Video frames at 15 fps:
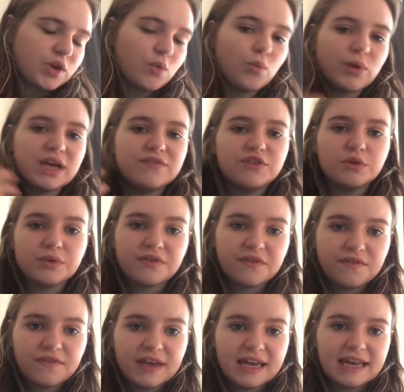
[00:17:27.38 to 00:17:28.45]
if you would
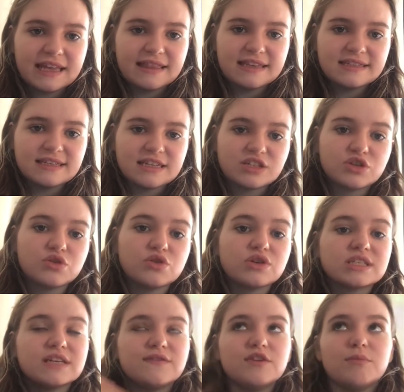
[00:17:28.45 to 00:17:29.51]
fit in this year's
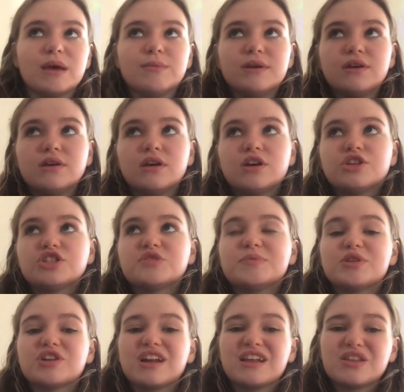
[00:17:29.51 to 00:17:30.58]
course, if you maybe should be
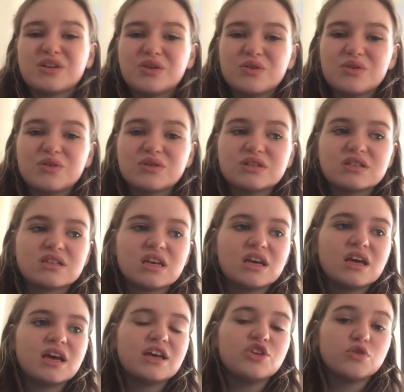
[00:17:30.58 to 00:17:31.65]
on another course,
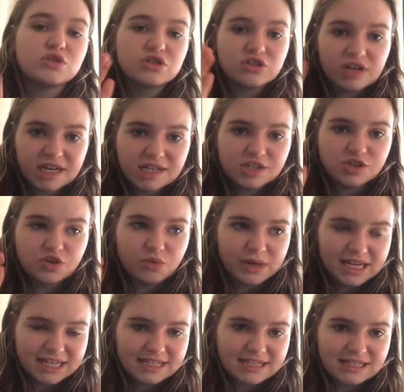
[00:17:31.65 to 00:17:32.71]
your strengths, your
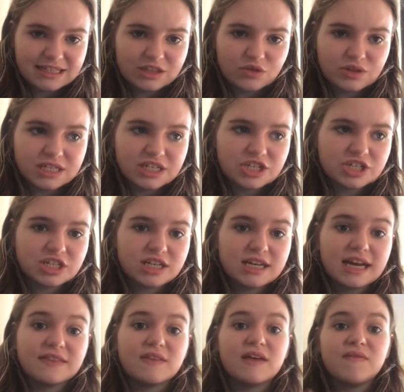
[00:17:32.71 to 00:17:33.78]
weaknesses in the audition,
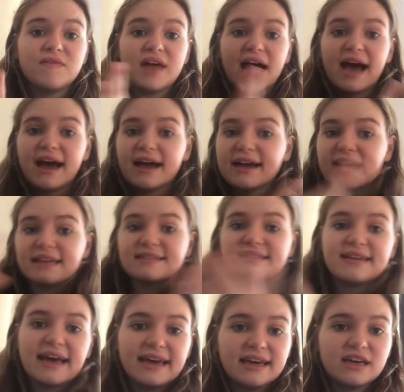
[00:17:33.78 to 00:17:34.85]
and then that gets
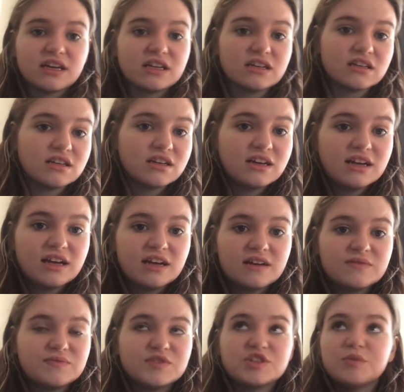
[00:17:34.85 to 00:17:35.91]
taken
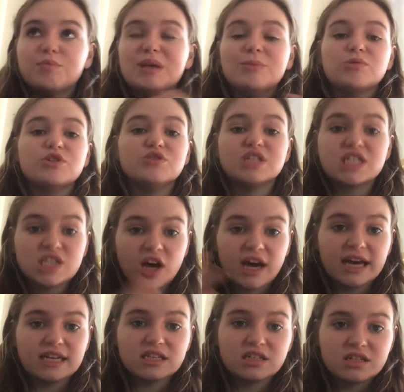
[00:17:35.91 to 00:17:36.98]
to people who
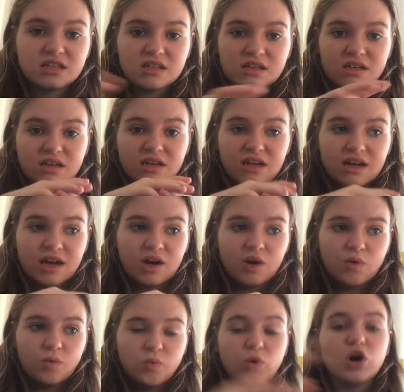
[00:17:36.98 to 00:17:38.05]
decide
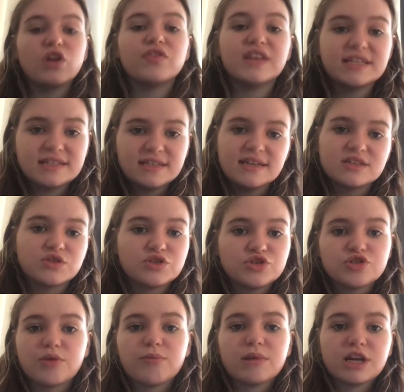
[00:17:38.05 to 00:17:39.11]
what this year's
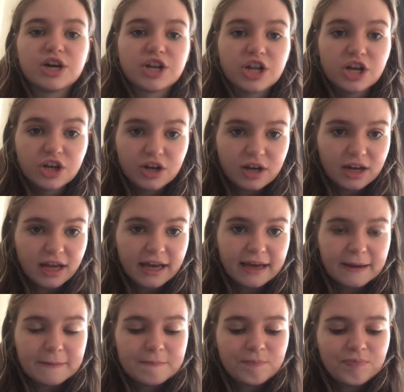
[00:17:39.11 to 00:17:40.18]
ensemble are going to look
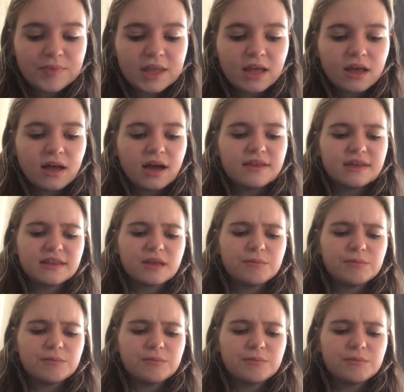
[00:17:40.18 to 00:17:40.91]
like. I think the